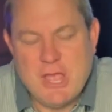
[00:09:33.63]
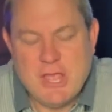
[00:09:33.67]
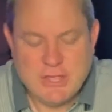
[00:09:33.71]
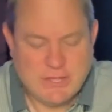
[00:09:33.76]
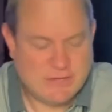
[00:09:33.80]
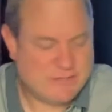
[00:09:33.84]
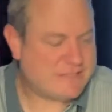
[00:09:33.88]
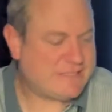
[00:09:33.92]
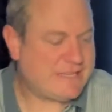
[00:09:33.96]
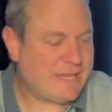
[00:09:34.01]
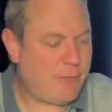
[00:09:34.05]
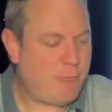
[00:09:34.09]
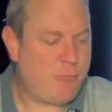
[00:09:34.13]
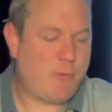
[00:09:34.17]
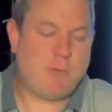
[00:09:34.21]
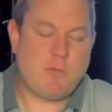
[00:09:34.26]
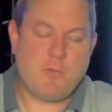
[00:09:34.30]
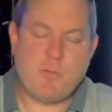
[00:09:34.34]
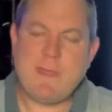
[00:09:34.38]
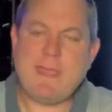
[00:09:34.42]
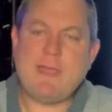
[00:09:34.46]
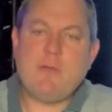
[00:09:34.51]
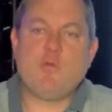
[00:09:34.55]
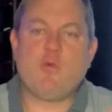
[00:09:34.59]
You see,
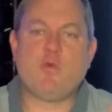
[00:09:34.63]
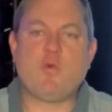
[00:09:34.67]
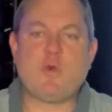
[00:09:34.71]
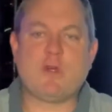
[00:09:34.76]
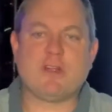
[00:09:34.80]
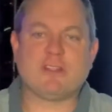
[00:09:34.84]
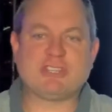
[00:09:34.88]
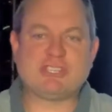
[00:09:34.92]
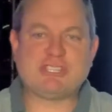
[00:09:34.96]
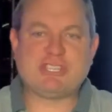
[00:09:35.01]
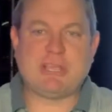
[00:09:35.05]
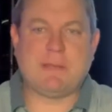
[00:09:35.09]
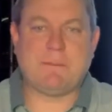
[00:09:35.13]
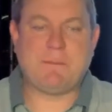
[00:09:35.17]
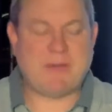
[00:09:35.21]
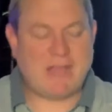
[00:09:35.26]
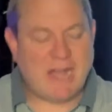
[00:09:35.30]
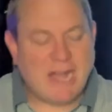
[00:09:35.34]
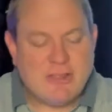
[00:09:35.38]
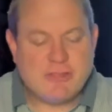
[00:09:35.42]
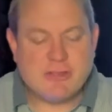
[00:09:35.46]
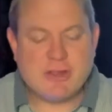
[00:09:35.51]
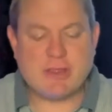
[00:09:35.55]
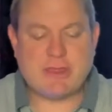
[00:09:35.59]
when we worship
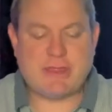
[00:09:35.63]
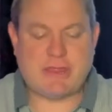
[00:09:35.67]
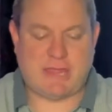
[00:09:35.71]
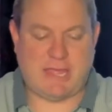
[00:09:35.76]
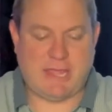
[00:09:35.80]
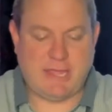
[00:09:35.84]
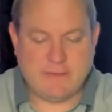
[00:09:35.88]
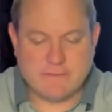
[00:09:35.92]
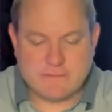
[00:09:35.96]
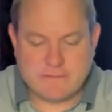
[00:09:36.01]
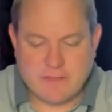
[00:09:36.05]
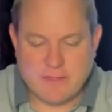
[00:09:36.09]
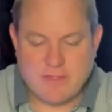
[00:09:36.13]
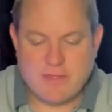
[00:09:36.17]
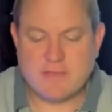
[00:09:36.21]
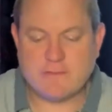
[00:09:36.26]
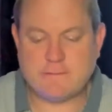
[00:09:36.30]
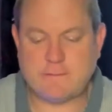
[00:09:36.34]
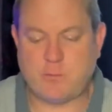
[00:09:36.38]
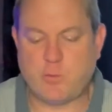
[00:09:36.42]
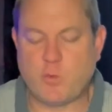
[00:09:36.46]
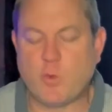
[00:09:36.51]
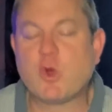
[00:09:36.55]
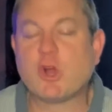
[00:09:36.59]
other things in
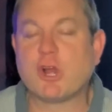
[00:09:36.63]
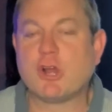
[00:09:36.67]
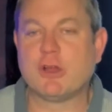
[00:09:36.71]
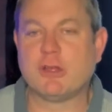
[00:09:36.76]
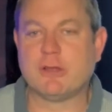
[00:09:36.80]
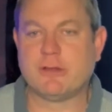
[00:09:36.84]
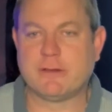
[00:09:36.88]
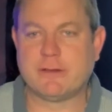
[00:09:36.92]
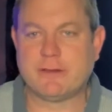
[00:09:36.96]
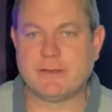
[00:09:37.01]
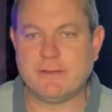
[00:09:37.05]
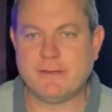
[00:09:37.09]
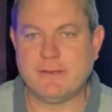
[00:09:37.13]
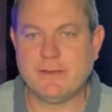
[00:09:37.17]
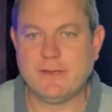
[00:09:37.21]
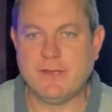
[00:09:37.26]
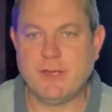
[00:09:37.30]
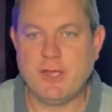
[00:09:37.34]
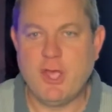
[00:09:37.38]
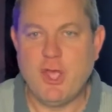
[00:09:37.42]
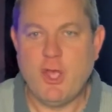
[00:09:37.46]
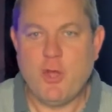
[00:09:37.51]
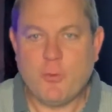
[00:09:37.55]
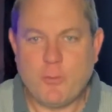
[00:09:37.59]
this world,
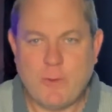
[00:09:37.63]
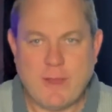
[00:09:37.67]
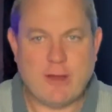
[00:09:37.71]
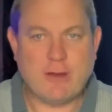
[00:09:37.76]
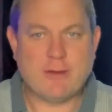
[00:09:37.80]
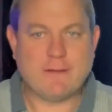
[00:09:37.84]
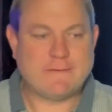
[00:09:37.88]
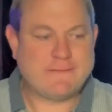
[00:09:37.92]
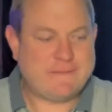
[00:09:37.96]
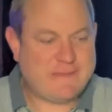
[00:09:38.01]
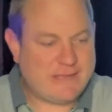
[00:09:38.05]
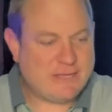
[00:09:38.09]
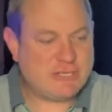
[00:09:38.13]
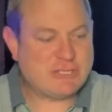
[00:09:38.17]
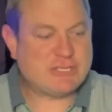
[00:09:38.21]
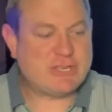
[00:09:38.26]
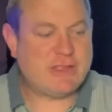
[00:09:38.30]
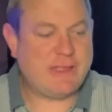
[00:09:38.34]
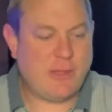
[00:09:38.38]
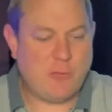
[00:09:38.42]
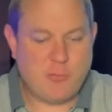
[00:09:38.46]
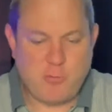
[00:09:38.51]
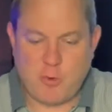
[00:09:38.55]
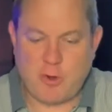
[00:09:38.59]
we are
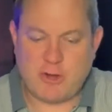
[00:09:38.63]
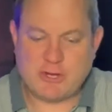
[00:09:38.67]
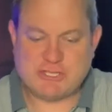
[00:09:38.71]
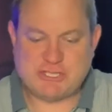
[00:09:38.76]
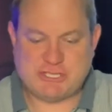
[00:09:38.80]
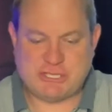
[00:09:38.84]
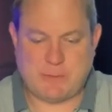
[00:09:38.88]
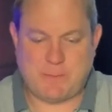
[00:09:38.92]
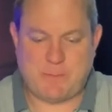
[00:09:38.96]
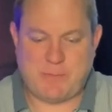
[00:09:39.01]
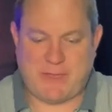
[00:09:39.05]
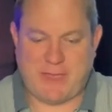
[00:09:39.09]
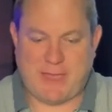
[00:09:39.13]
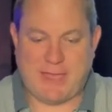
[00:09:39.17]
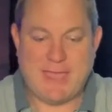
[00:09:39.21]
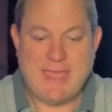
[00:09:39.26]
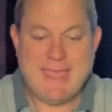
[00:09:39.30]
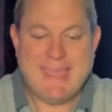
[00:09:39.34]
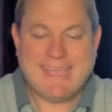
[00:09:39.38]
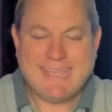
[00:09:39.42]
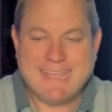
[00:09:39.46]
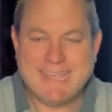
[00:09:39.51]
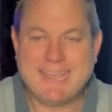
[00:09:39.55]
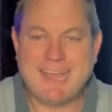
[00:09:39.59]
essentially worshiping
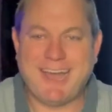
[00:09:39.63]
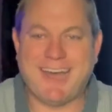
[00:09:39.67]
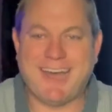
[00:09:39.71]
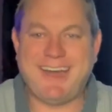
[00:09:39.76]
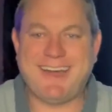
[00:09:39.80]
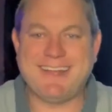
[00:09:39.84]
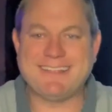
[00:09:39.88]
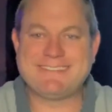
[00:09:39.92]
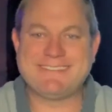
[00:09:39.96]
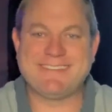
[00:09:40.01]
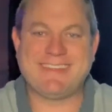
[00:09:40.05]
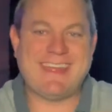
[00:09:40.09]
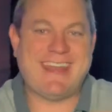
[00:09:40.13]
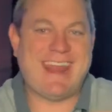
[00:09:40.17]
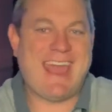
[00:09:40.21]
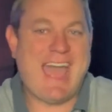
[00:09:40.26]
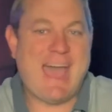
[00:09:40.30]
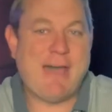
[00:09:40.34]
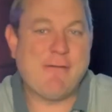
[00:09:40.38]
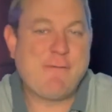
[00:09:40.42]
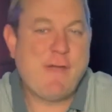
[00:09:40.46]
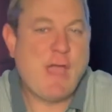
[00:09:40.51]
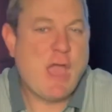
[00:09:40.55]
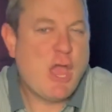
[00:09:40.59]
gods that
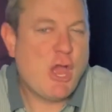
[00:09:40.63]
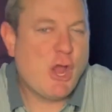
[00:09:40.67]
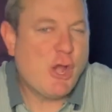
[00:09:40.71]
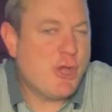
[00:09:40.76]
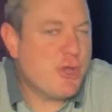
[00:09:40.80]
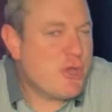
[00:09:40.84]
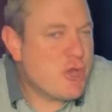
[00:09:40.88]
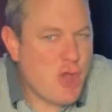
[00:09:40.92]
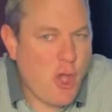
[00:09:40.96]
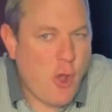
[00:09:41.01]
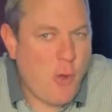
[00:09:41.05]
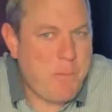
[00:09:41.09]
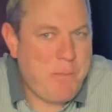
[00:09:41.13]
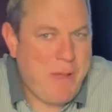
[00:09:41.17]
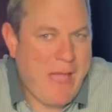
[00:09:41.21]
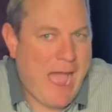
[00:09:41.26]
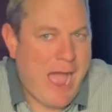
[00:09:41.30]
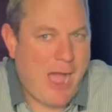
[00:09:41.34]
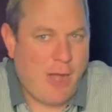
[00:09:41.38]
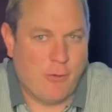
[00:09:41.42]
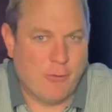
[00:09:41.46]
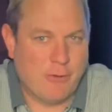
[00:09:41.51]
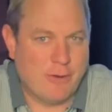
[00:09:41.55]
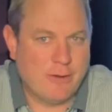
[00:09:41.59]
have no
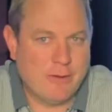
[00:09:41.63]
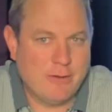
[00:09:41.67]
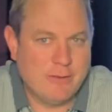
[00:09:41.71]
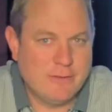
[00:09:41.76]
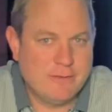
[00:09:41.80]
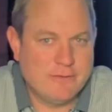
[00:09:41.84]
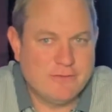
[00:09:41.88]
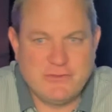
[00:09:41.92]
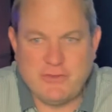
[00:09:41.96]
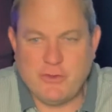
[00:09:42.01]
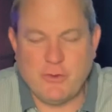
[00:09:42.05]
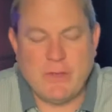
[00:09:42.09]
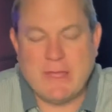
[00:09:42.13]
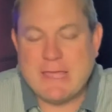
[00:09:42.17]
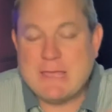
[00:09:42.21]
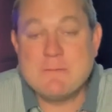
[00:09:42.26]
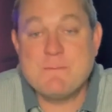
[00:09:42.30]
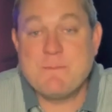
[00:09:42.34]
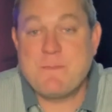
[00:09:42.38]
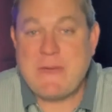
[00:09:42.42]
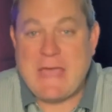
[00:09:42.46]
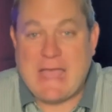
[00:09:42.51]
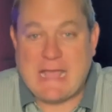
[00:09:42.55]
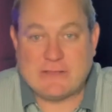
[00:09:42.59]
power to
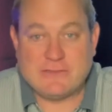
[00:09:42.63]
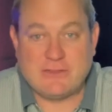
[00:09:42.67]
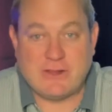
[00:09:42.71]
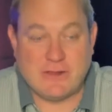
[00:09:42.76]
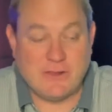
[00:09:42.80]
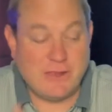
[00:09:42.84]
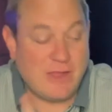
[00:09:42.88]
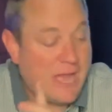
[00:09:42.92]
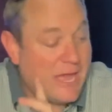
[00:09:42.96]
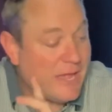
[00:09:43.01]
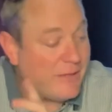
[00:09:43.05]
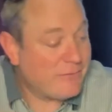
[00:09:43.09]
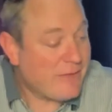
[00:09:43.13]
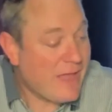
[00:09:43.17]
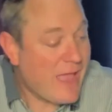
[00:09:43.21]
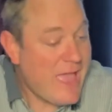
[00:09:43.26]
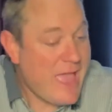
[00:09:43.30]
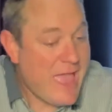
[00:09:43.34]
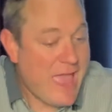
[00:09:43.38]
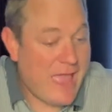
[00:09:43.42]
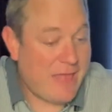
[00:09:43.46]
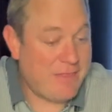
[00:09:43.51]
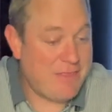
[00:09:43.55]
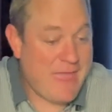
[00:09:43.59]
impact our lives,
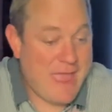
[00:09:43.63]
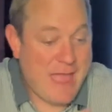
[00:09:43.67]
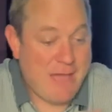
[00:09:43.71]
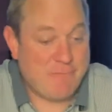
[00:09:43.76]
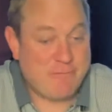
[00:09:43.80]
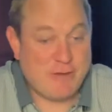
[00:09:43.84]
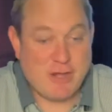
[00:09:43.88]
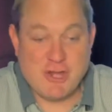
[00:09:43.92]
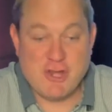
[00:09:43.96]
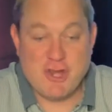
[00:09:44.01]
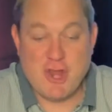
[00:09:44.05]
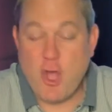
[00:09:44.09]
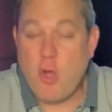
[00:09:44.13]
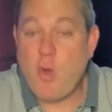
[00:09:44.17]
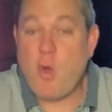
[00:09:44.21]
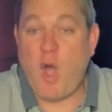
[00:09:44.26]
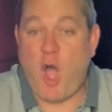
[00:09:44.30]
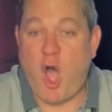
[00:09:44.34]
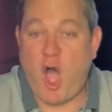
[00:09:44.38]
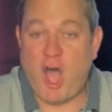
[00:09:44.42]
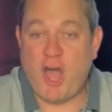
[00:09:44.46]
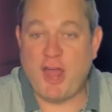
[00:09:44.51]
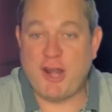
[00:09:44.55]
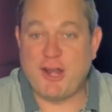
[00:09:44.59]
and they have no
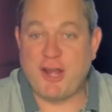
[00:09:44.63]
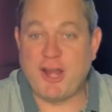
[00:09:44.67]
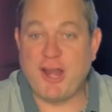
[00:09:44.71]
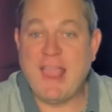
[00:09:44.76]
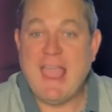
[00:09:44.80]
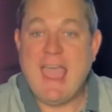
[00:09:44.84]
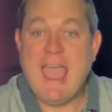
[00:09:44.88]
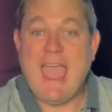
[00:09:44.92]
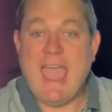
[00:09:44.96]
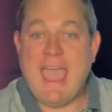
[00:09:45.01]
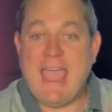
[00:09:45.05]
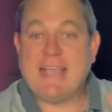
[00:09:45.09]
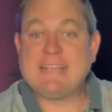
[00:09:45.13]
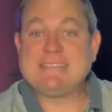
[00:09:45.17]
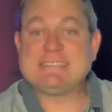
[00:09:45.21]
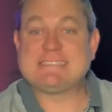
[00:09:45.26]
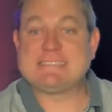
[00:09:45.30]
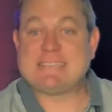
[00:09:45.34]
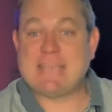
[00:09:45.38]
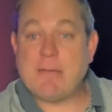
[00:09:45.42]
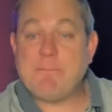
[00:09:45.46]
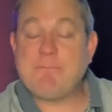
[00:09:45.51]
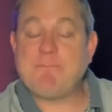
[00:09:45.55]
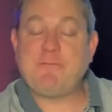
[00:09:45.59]
honor
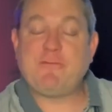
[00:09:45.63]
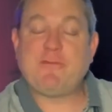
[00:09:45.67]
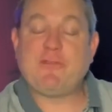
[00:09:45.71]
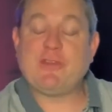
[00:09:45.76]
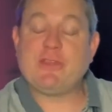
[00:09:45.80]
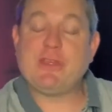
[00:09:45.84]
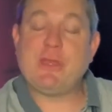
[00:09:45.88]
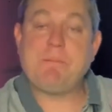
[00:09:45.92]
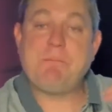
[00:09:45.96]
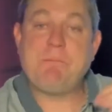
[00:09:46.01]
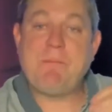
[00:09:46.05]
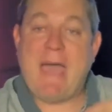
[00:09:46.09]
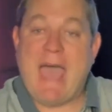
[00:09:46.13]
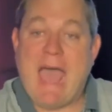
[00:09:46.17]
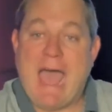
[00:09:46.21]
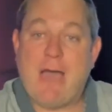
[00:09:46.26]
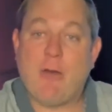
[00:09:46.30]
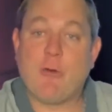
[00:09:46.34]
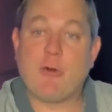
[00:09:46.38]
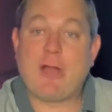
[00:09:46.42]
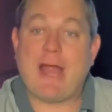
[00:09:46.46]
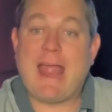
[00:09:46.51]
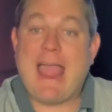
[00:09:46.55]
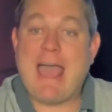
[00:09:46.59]
except for the
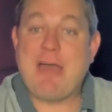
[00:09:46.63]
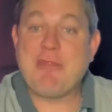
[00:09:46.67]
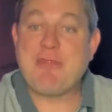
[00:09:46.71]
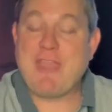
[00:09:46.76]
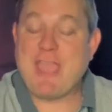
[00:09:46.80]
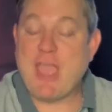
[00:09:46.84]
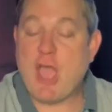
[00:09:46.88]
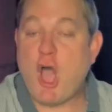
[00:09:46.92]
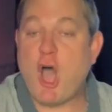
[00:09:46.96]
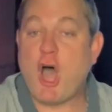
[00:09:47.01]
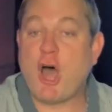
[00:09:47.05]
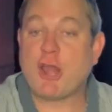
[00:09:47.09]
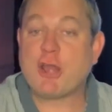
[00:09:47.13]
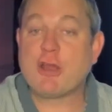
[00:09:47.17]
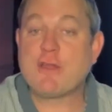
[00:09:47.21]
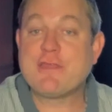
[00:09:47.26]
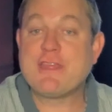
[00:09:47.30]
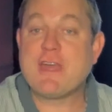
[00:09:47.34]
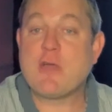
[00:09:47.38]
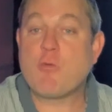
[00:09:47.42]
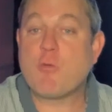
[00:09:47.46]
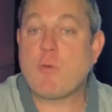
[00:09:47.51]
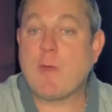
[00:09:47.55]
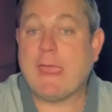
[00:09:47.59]
power and the honor
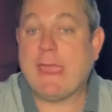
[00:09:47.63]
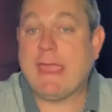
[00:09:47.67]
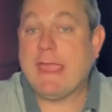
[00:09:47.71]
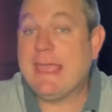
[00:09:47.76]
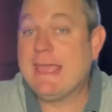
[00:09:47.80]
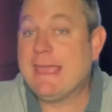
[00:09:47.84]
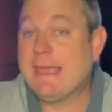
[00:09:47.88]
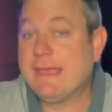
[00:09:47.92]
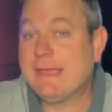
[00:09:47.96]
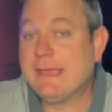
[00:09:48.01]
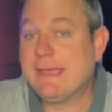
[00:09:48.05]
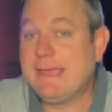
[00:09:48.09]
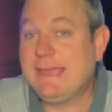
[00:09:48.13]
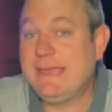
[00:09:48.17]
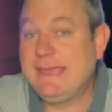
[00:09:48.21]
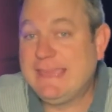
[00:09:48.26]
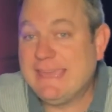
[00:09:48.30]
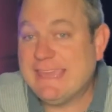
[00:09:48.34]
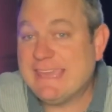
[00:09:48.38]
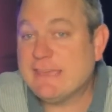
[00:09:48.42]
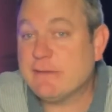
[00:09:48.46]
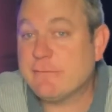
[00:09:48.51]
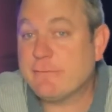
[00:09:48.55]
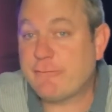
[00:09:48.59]
that we
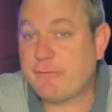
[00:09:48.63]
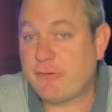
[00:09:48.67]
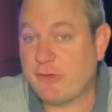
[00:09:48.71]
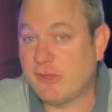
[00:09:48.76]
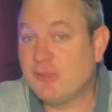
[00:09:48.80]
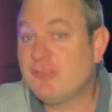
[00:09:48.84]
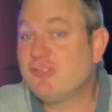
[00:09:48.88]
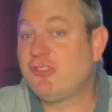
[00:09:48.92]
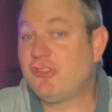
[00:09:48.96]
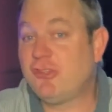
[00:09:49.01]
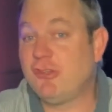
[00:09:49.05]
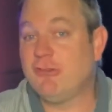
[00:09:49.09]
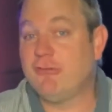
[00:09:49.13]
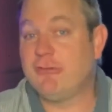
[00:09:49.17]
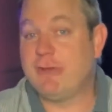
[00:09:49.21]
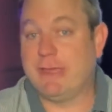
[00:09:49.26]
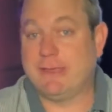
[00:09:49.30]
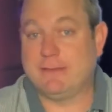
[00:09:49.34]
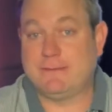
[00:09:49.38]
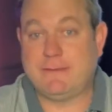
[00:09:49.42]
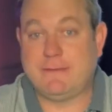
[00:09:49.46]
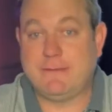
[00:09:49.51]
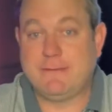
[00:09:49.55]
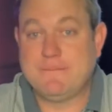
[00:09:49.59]
give to
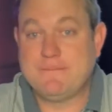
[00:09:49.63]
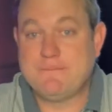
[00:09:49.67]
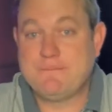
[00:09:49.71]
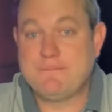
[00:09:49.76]
it.